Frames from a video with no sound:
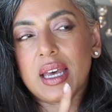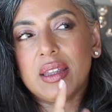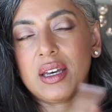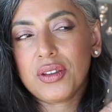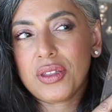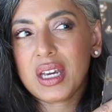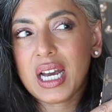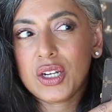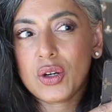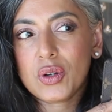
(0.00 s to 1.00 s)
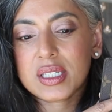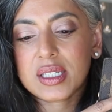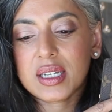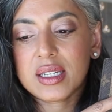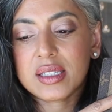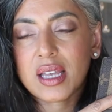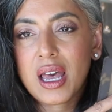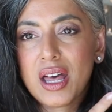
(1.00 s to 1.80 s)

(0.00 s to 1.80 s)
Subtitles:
And the other thing I noticed is